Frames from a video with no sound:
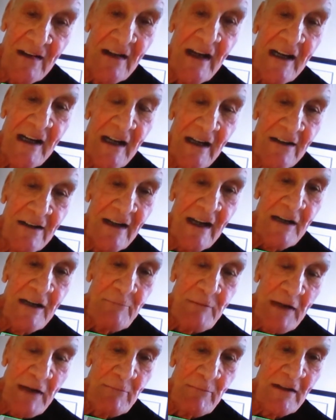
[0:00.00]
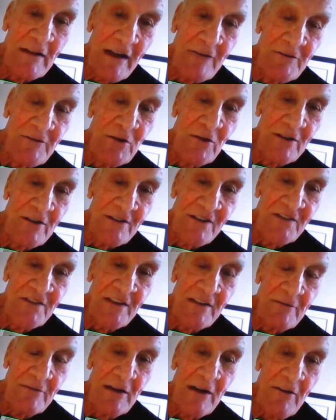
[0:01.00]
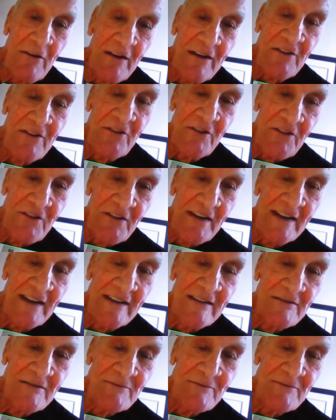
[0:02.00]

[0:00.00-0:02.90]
a lot of people have taught this thing. Very interesting.